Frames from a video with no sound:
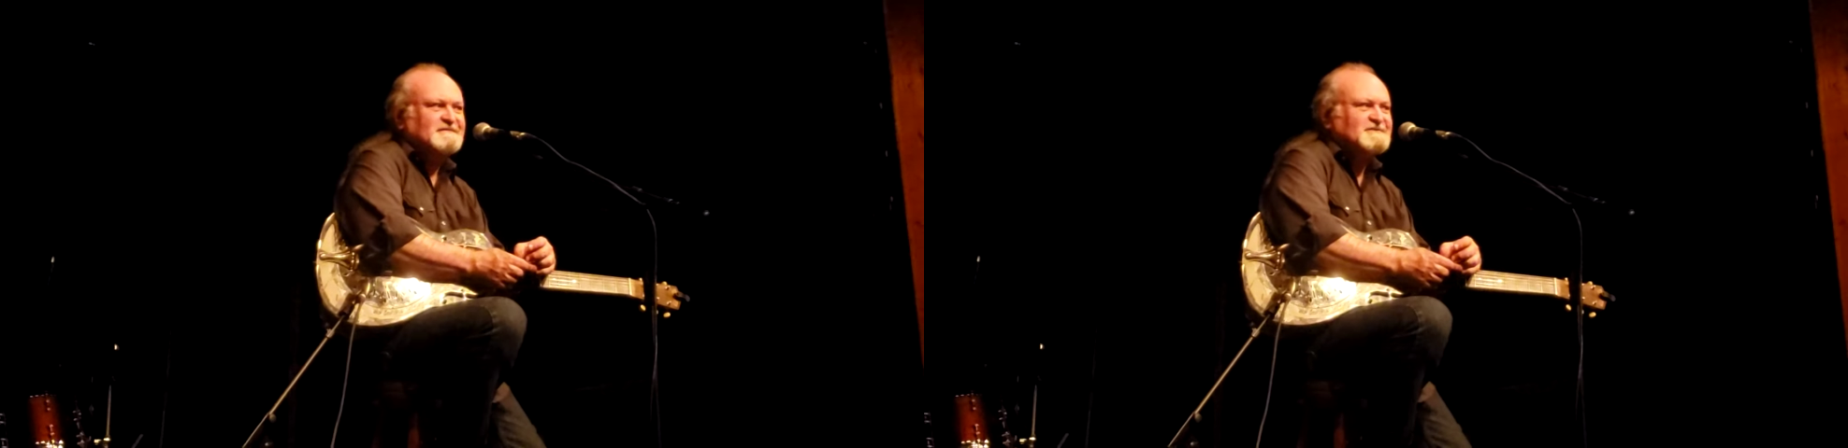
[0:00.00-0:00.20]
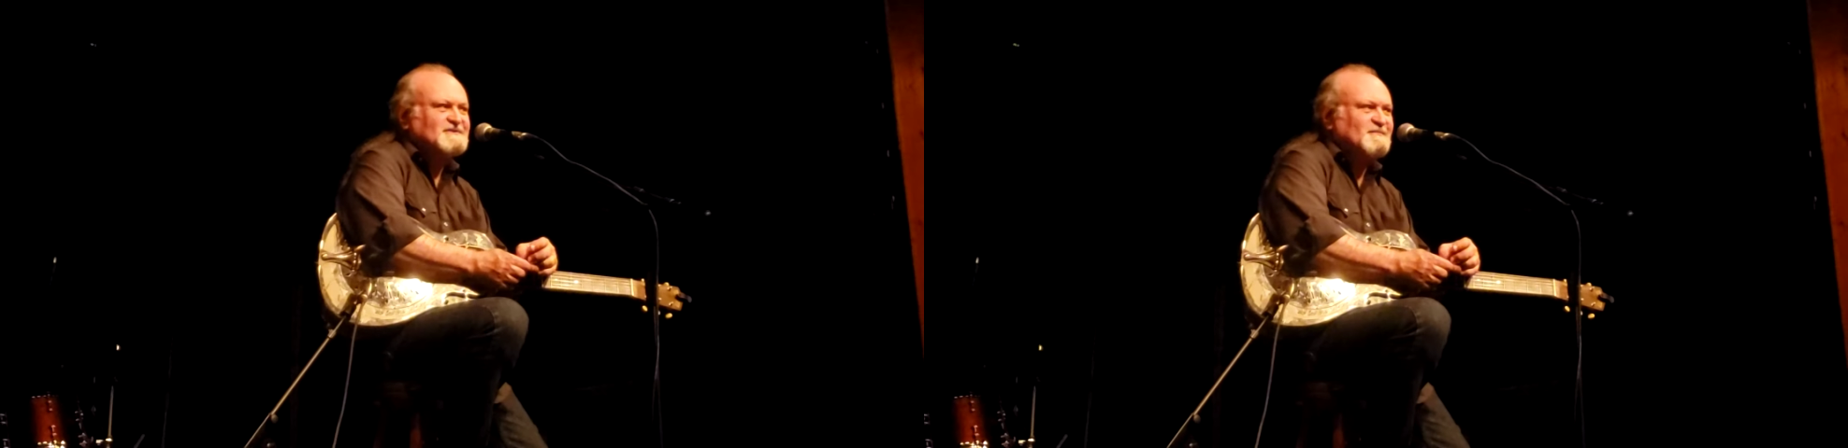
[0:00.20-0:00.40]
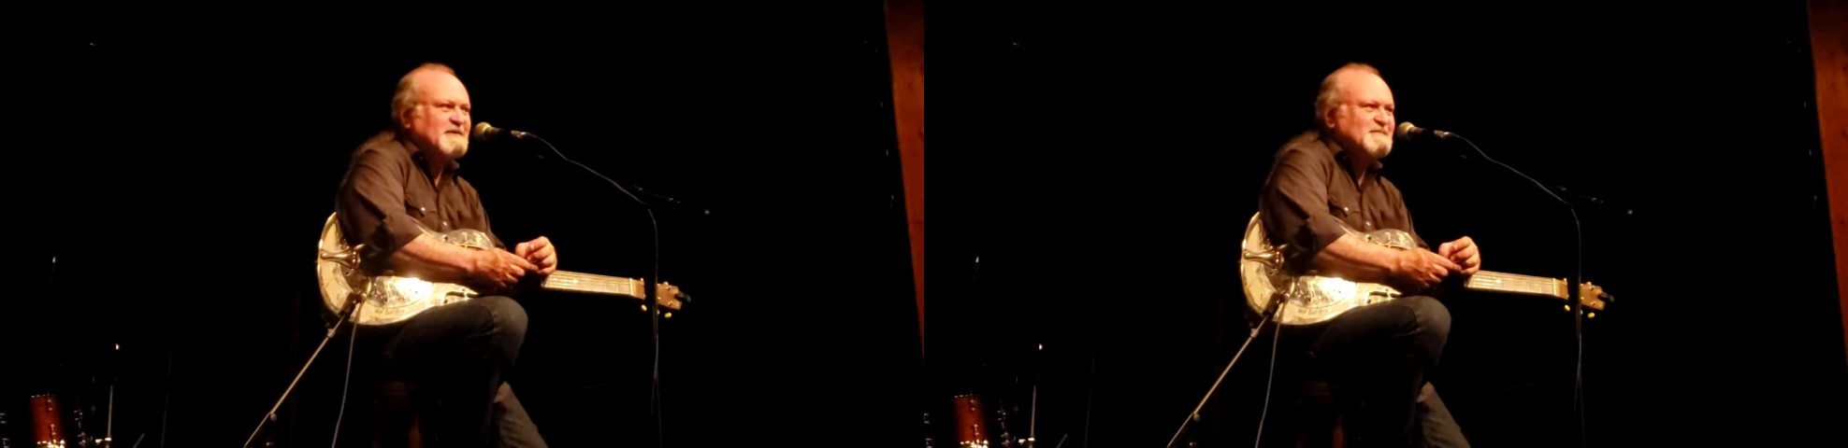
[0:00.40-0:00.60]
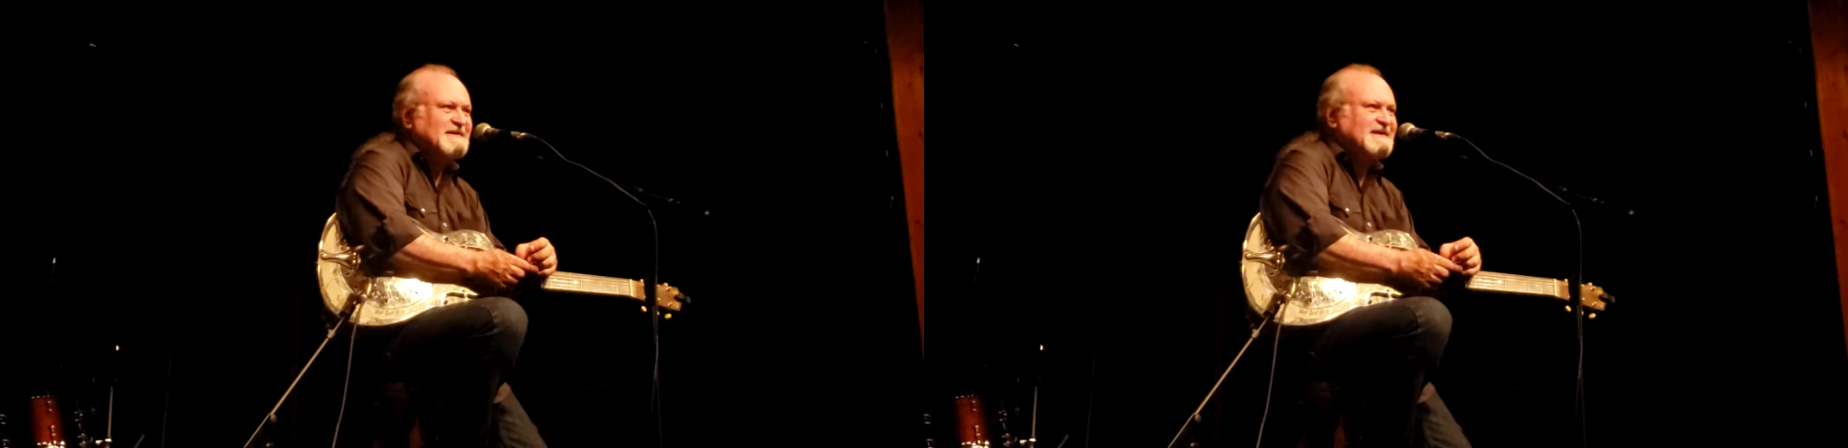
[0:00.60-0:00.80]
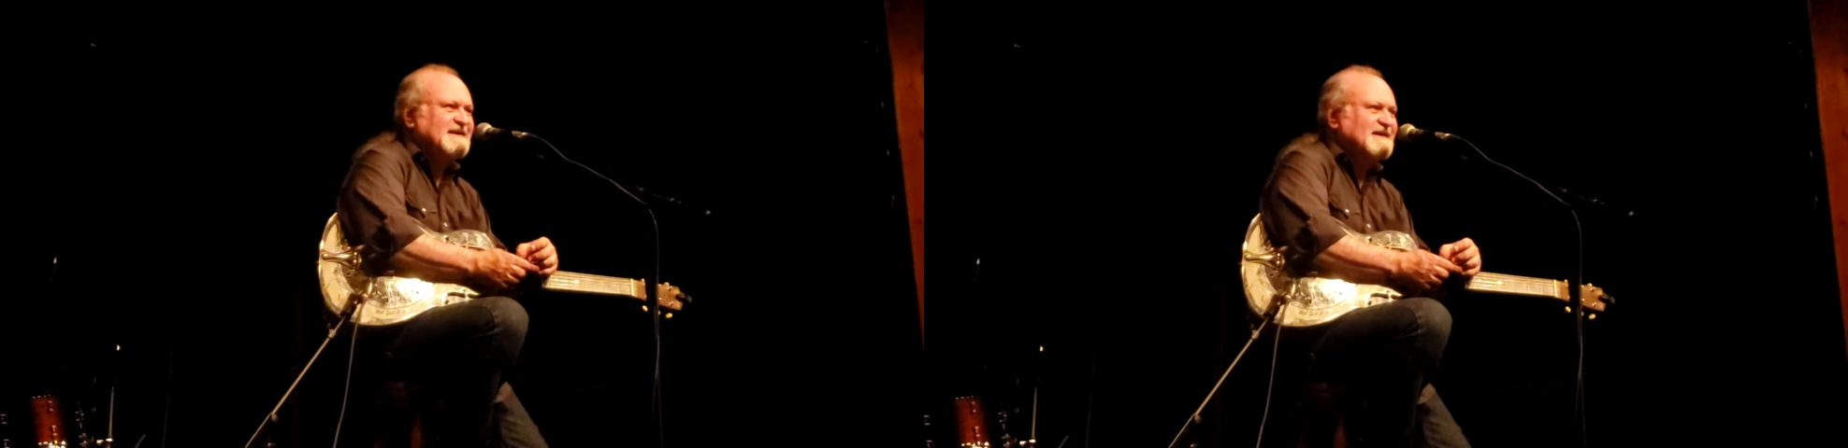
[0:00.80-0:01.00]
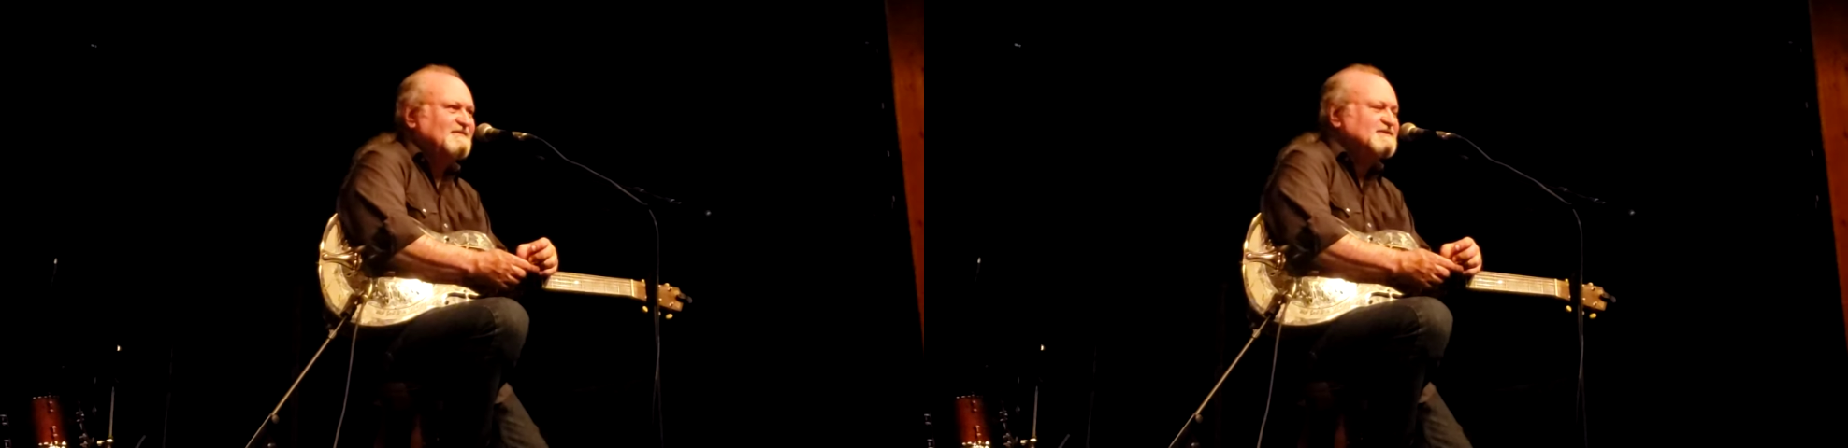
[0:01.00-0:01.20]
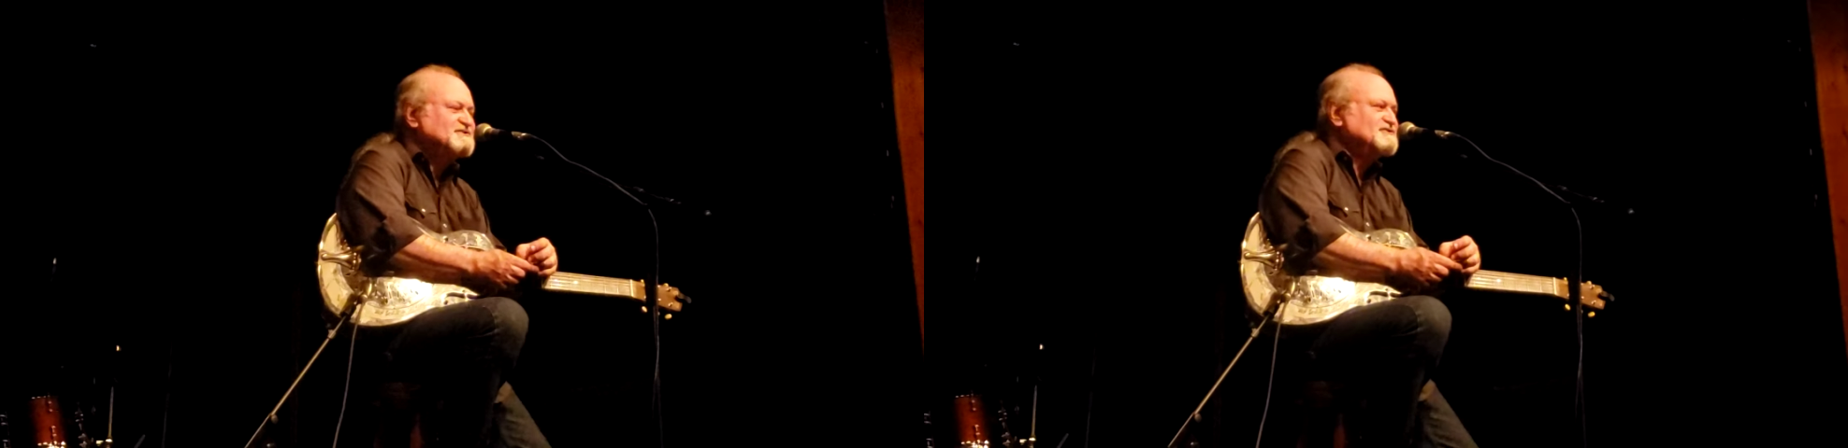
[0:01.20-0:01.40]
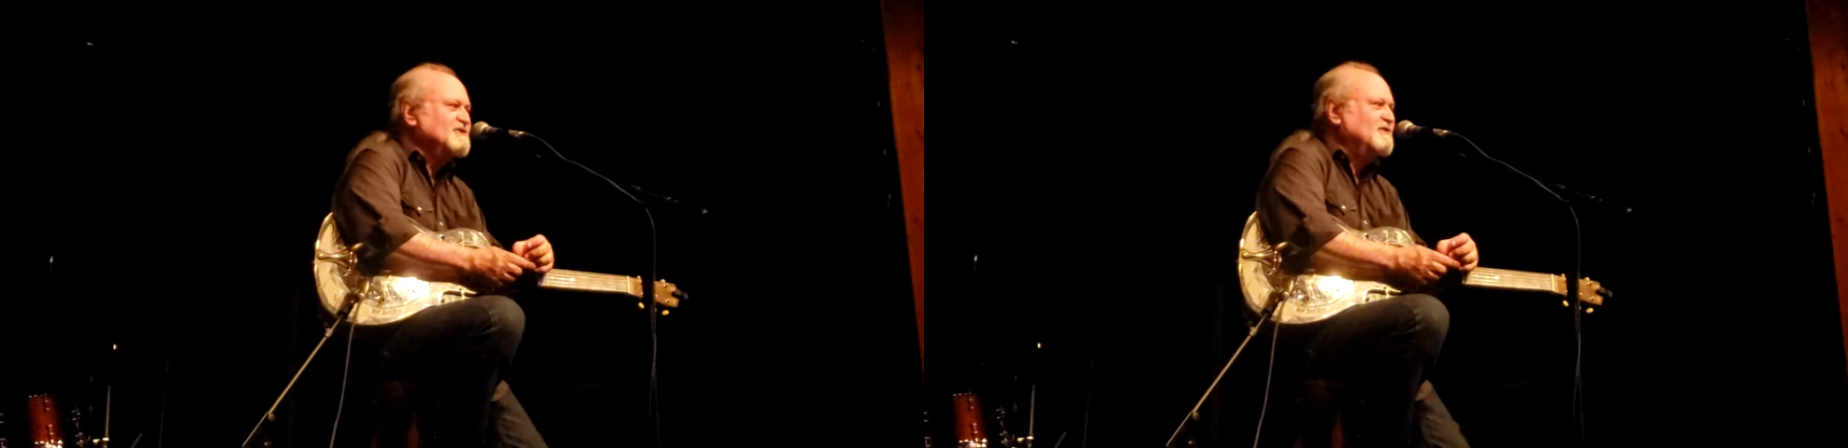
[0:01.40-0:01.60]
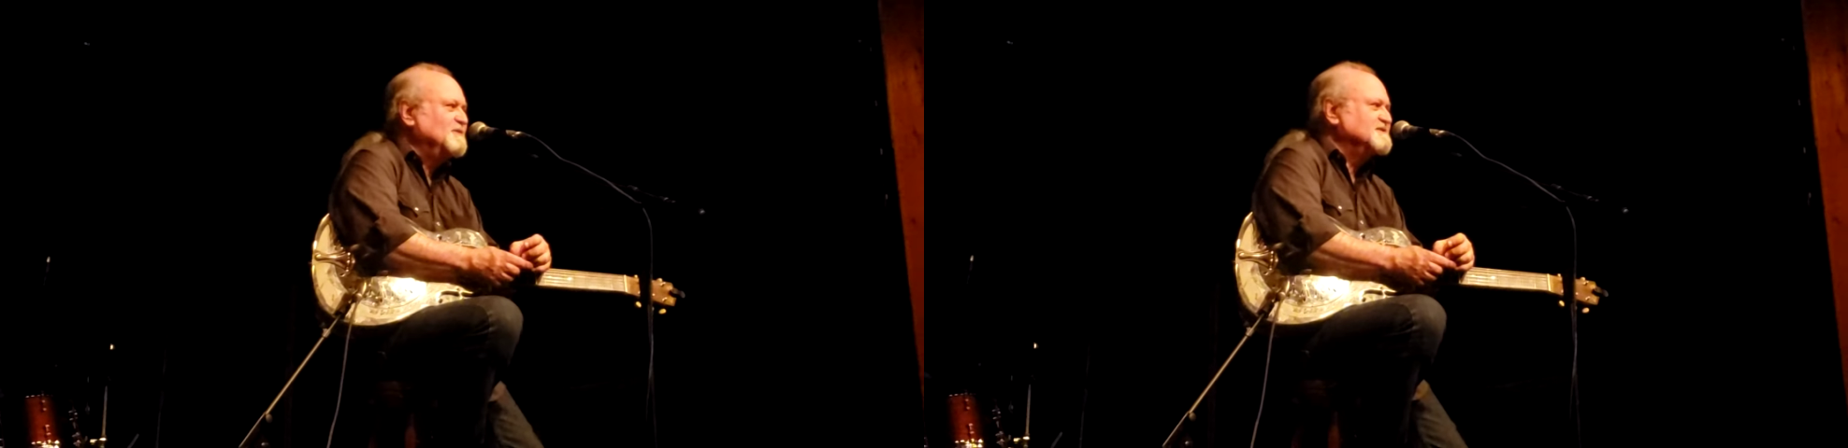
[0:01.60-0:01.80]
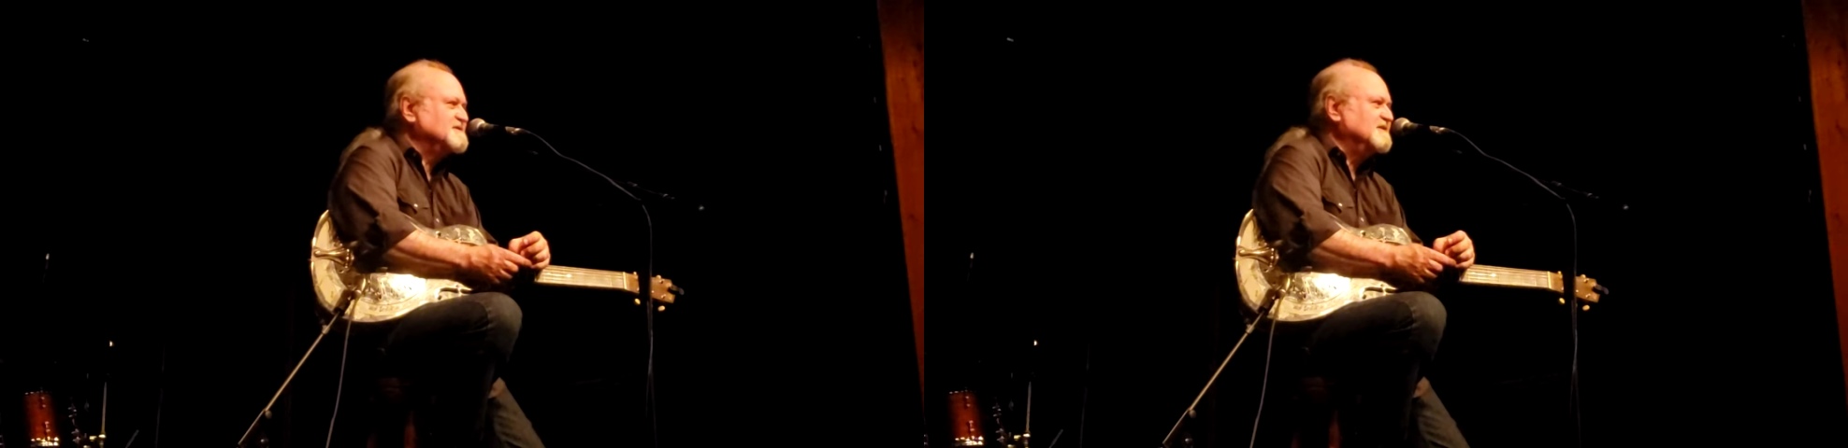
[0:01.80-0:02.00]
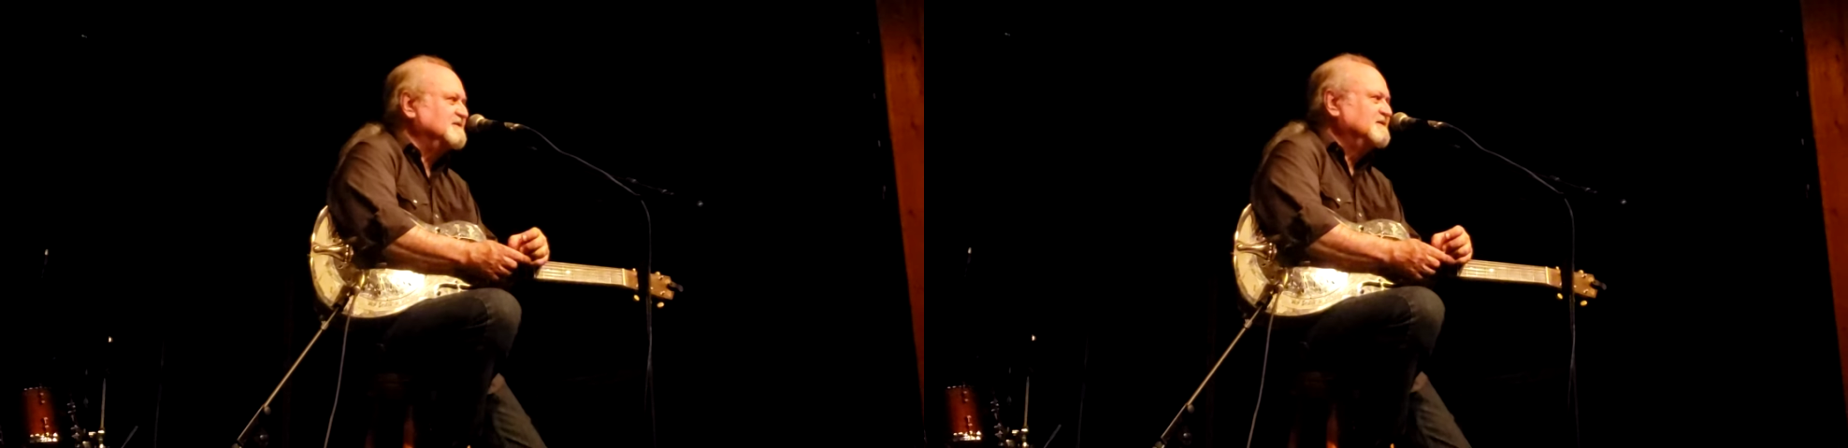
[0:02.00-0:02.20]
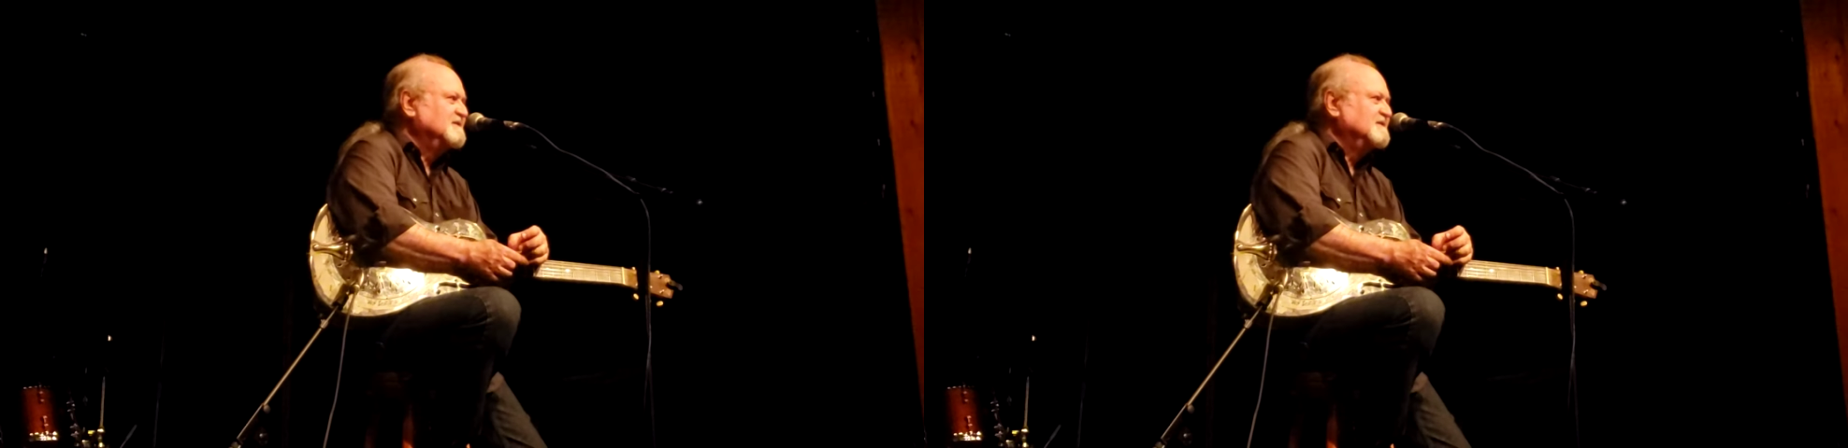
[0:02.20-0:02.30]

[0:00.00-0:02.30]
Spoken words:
So B.B. King, if his show was a